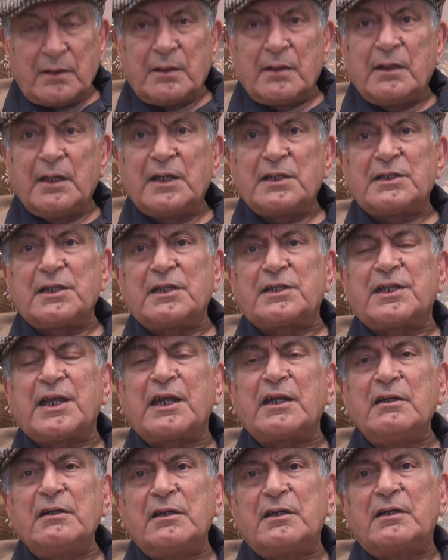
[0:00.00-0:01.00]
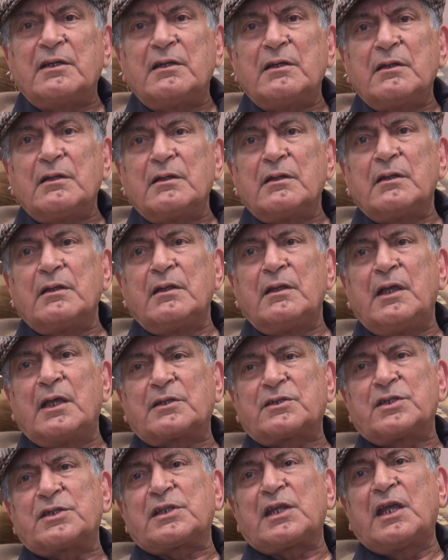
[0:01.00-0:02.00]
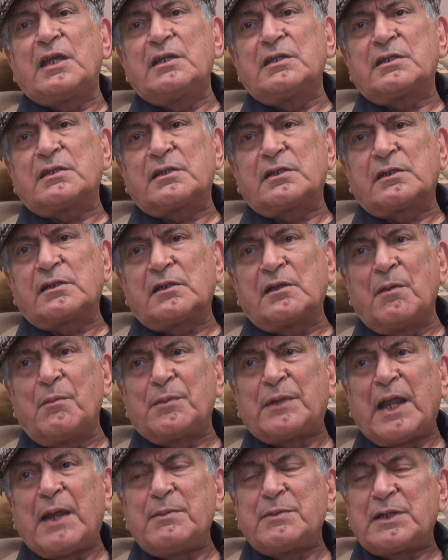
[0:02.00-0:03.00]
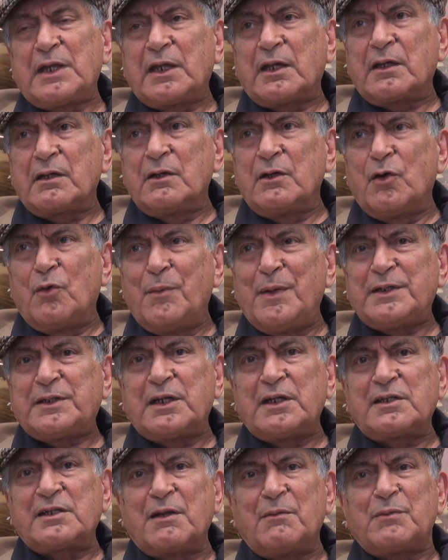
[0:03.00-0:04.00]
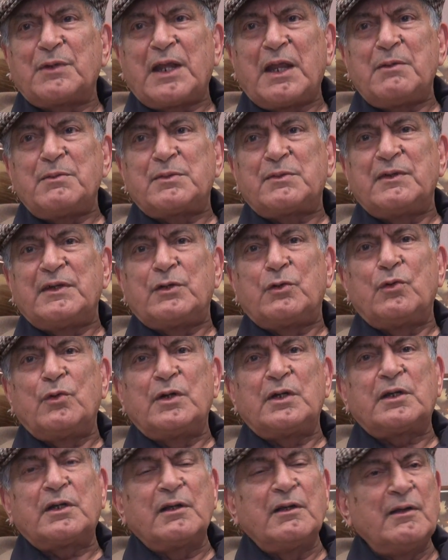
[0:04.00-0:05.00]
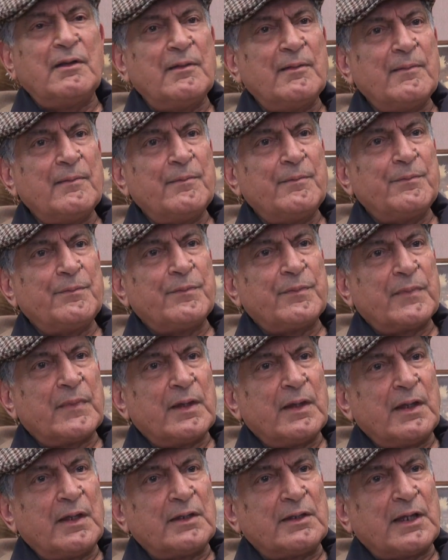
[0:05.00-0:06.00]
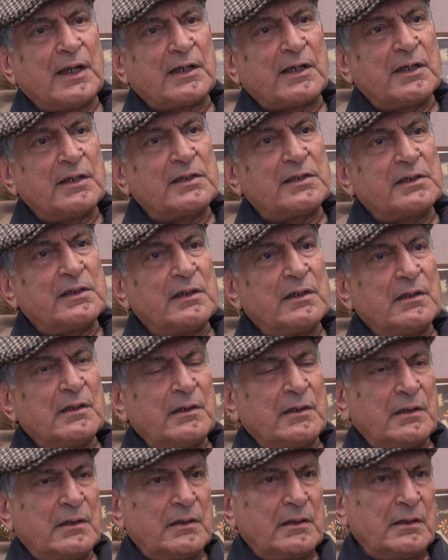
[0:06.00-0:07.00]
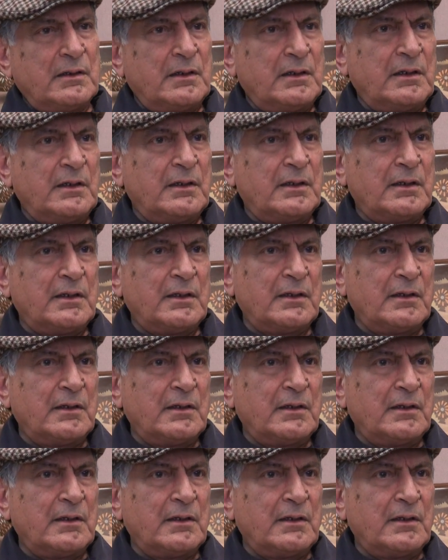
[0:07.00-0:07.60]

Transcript: There's a second exercise. Sometimes I omit it, sometimes we do it, and that is the